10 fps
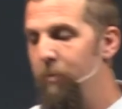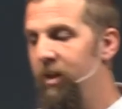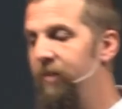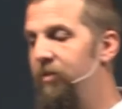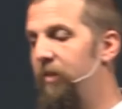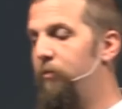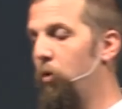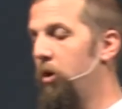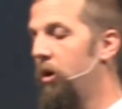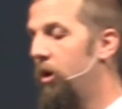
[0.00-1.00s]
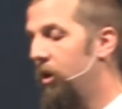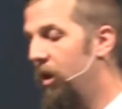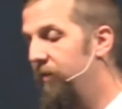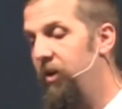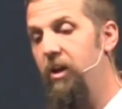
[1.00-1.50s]
believe that if we're
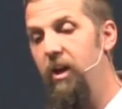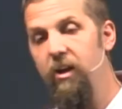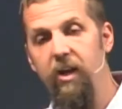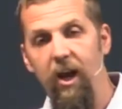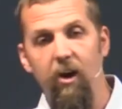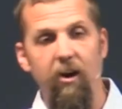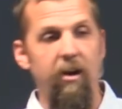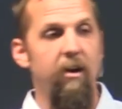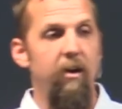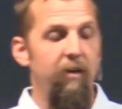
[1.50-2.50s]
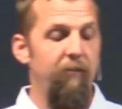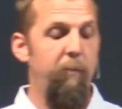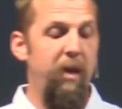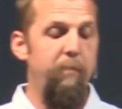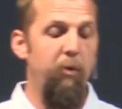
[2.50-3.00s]
loving and caring for
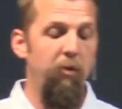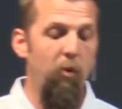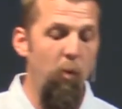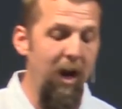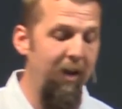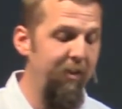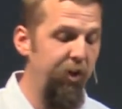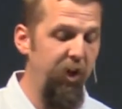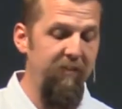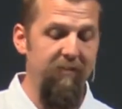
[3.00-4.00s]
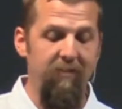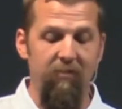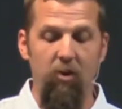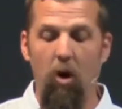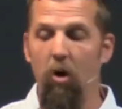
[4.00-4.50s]
people the way that Jesus
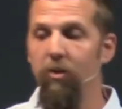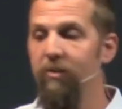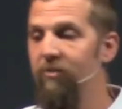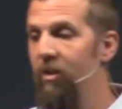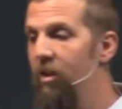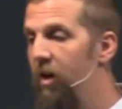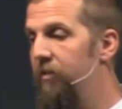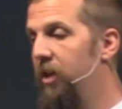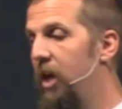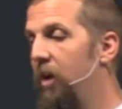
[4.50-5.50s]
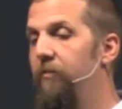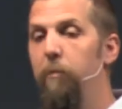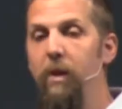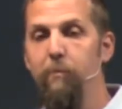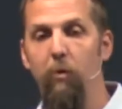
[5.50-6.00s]
has called us to love and care for
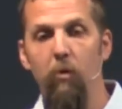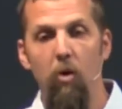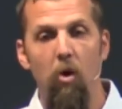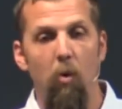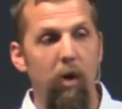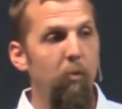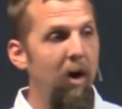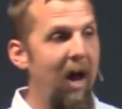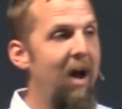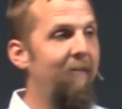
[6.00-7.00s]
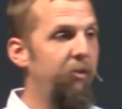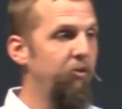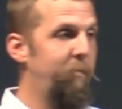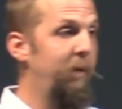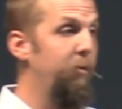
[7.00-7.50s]
people, we will have
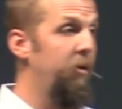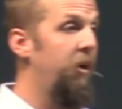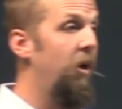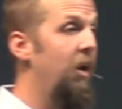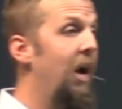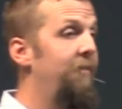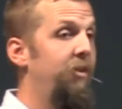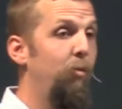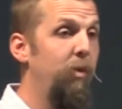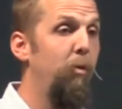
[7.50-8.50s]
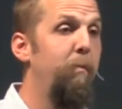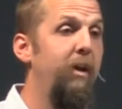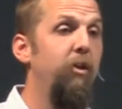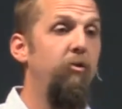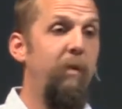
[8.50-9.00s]
those people in our lives and we will
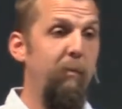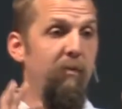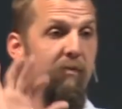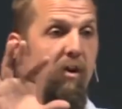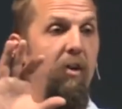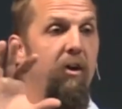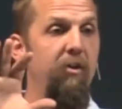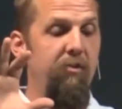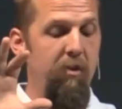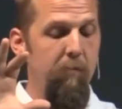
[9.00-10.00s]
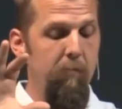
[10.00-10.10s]
be those people for others.